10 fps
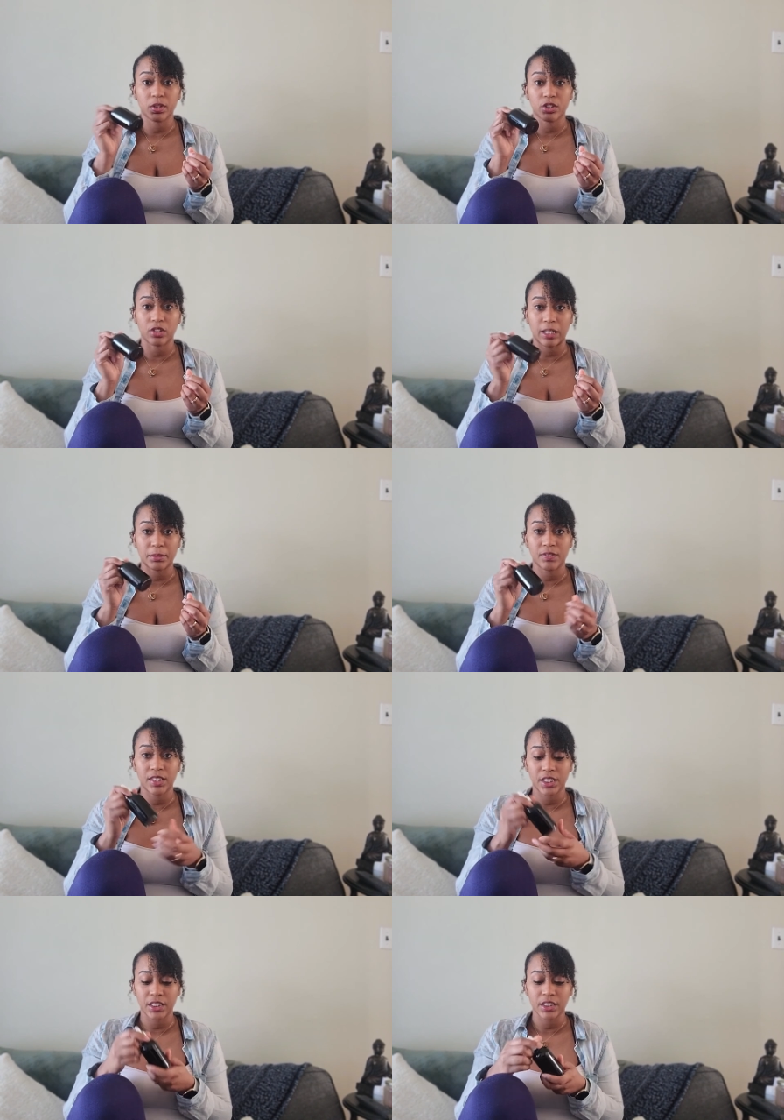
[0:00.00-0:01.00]
of drops of
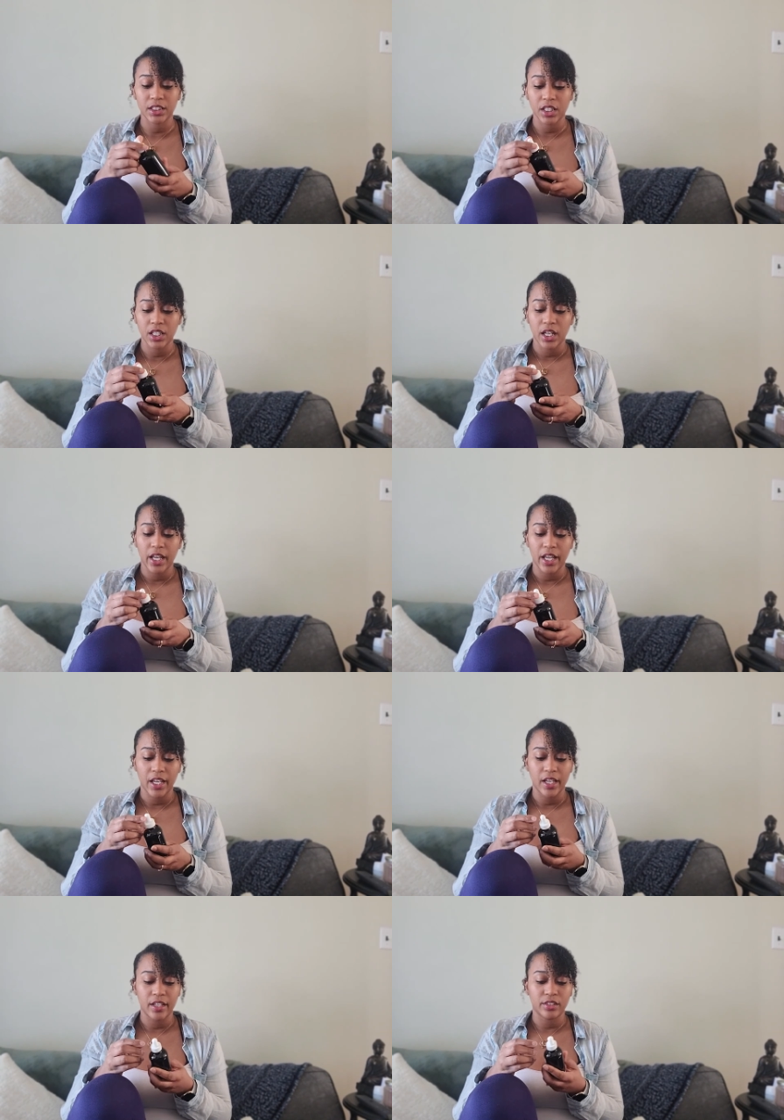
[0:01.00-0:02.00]
these,
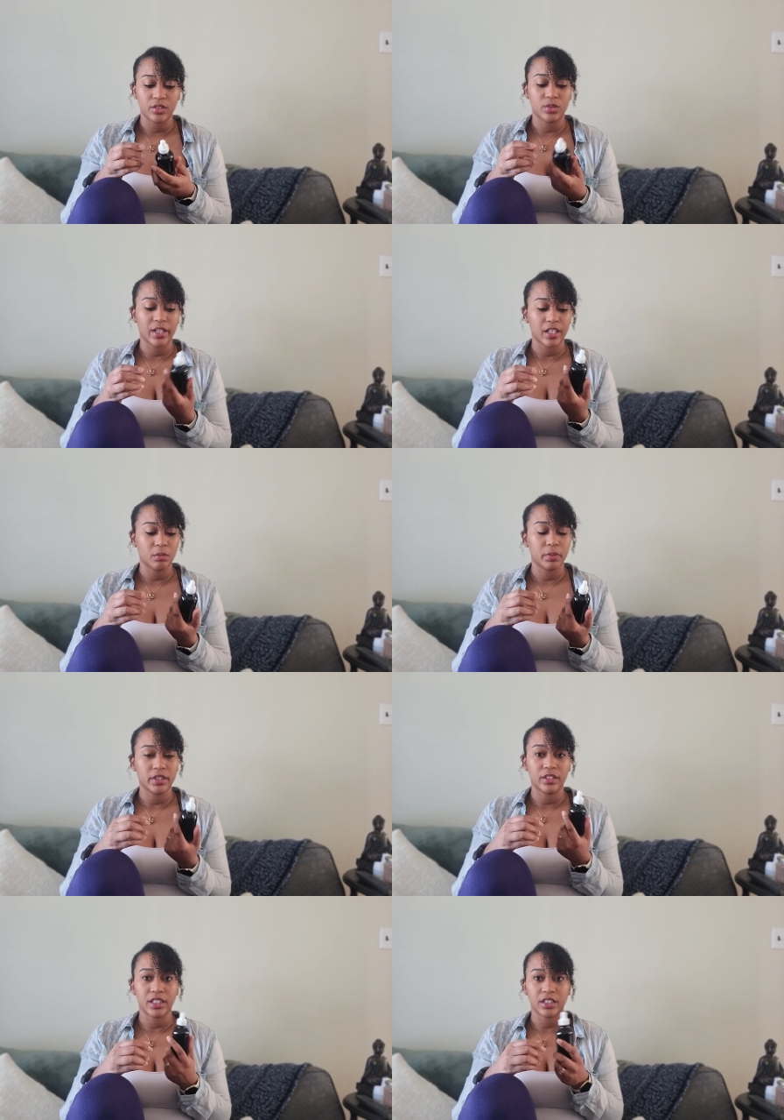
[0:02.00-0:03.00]
and you had a
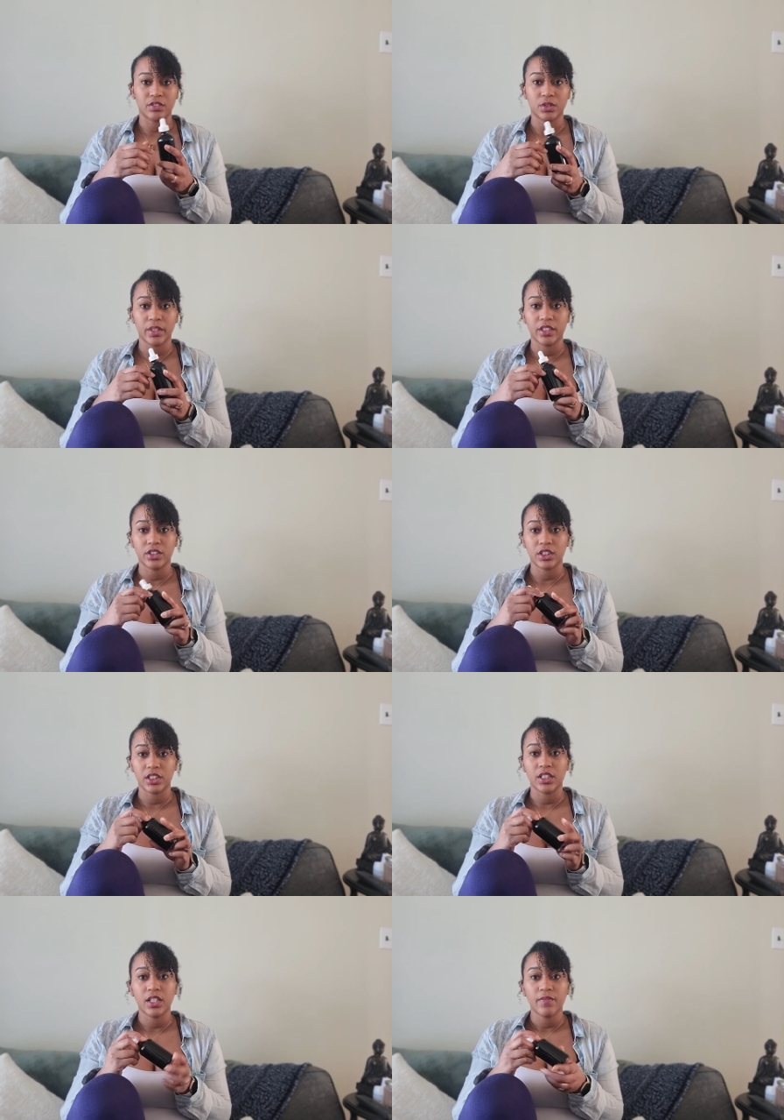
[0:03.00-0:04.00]
bitter that gives you
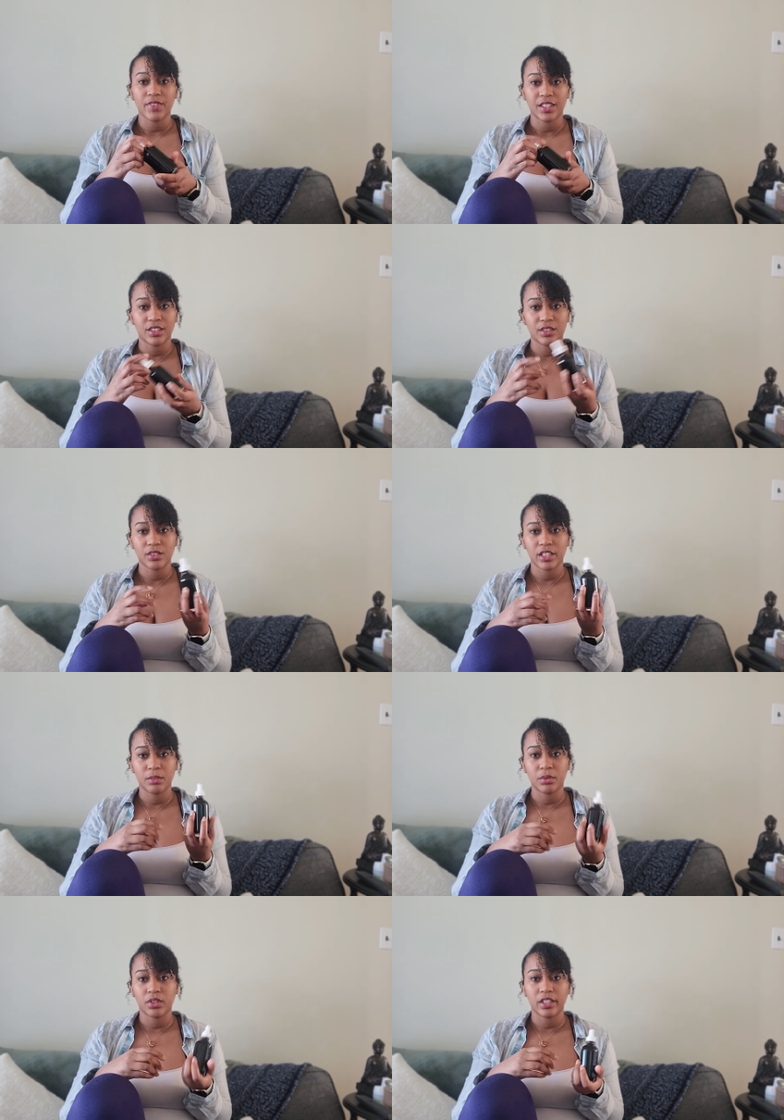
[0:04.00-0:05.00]
energy. There's no
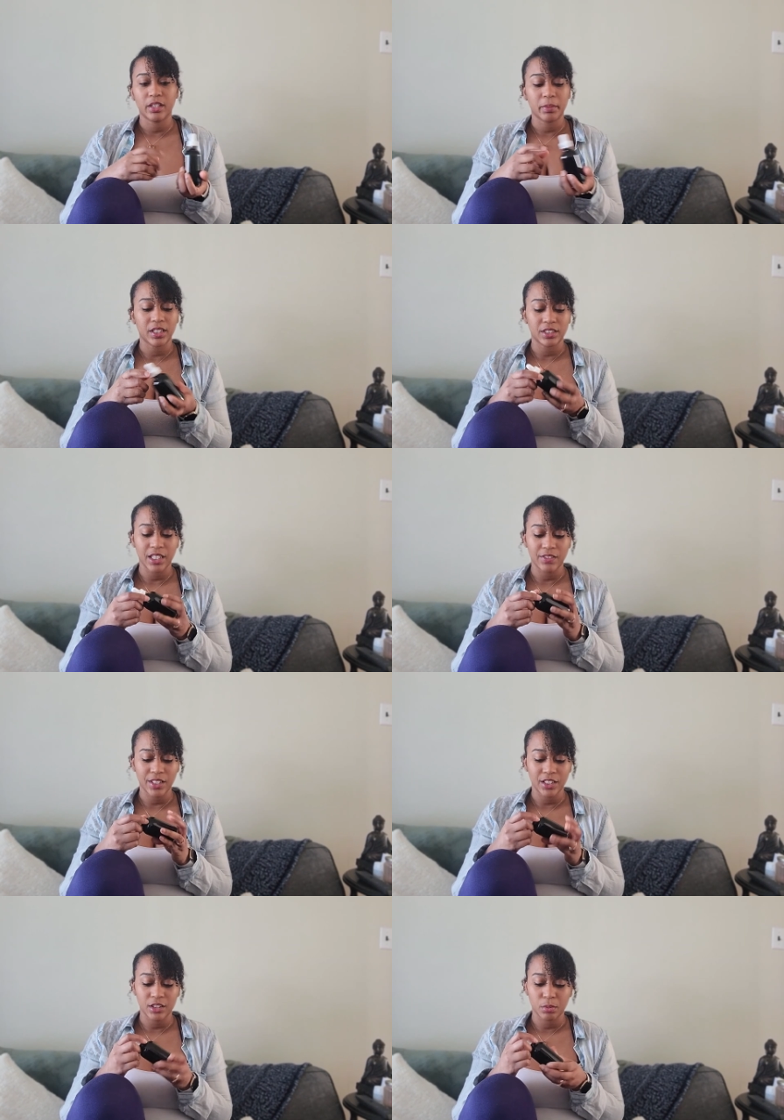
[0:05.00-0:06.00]
label on it because I haven't
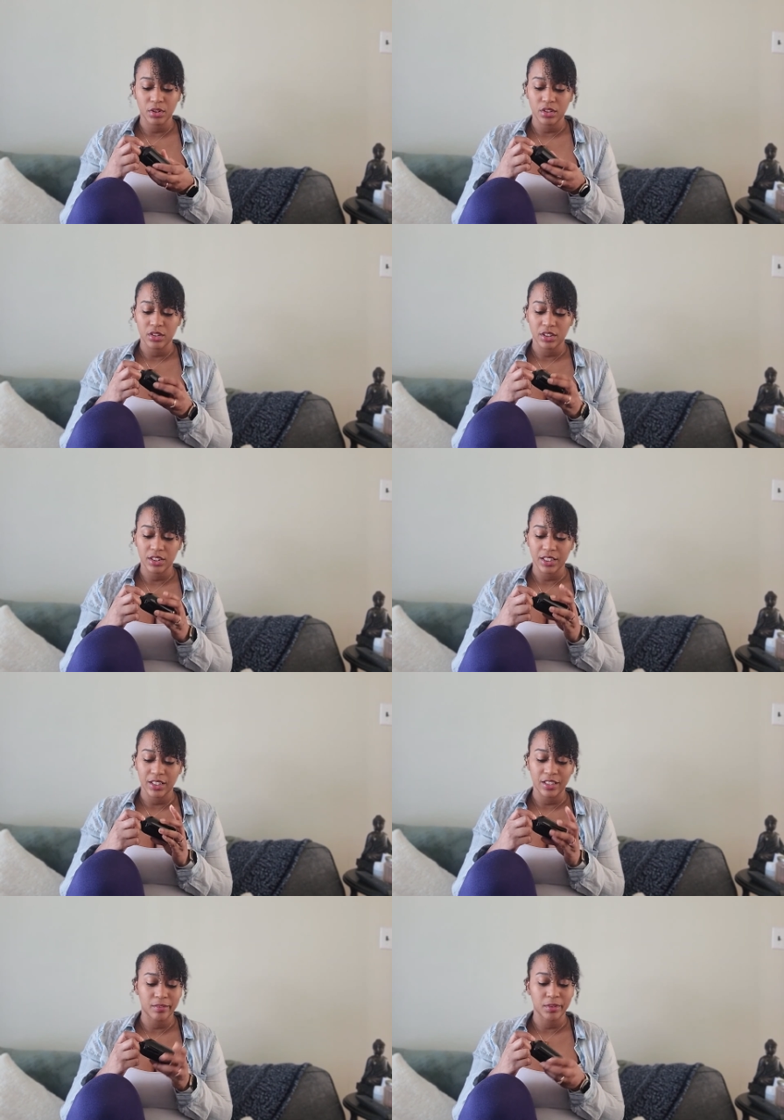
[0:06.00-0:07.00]
actually put it on the
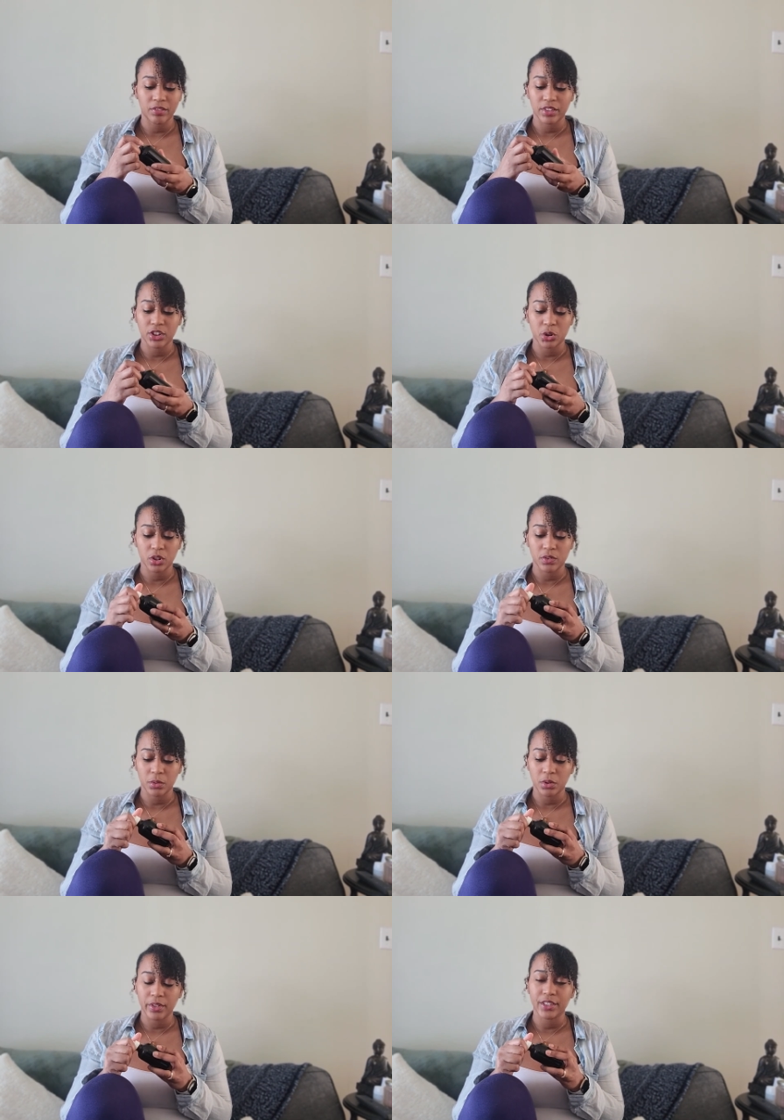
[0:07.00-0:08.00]
site yet. I'm not really sure if
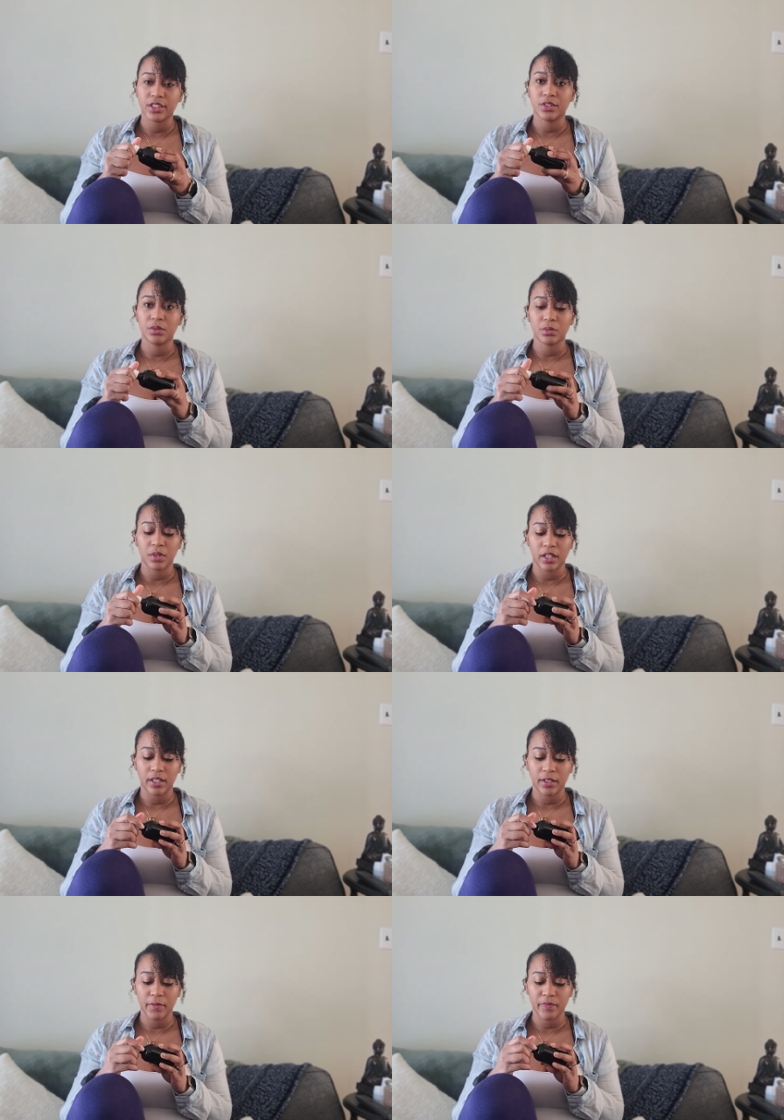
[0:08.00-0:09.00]
I'm going to.
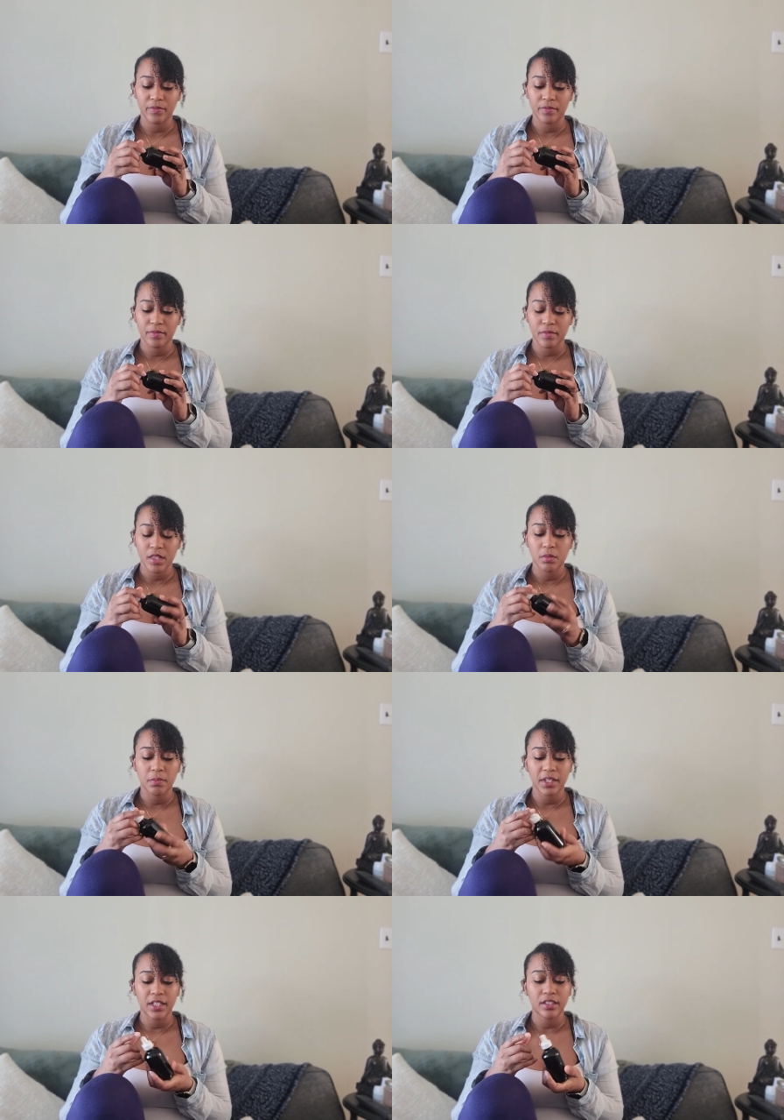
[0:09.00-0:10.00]

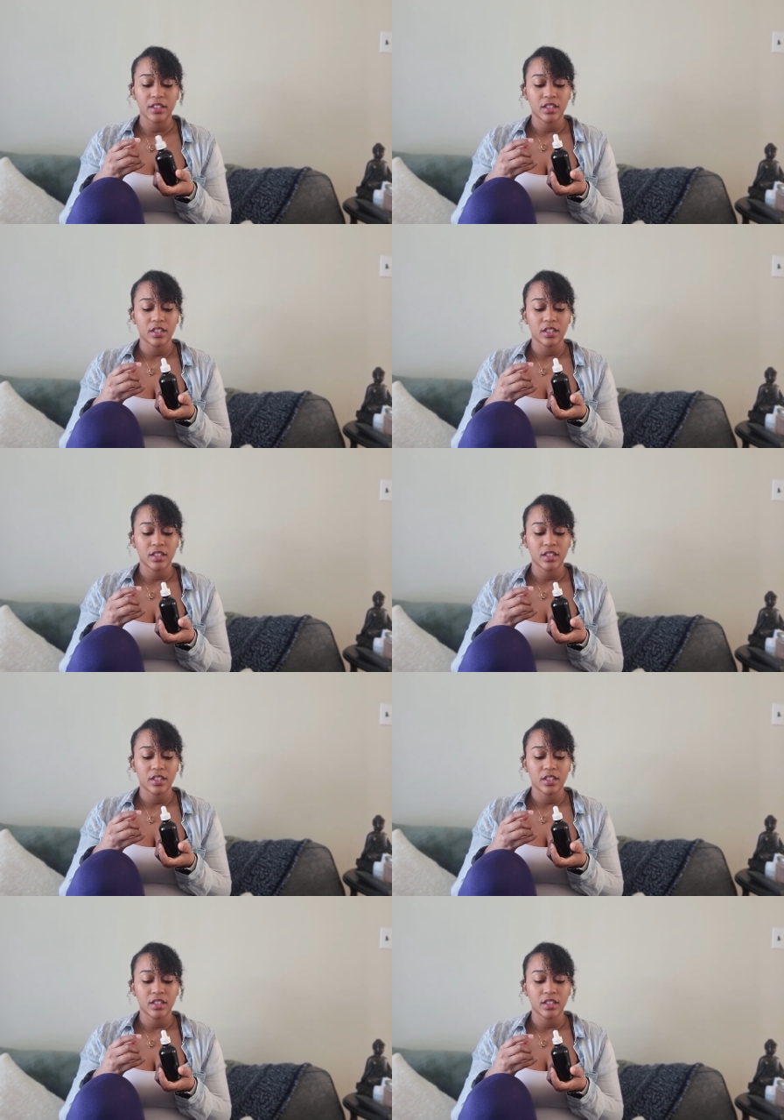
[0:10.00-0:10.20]
But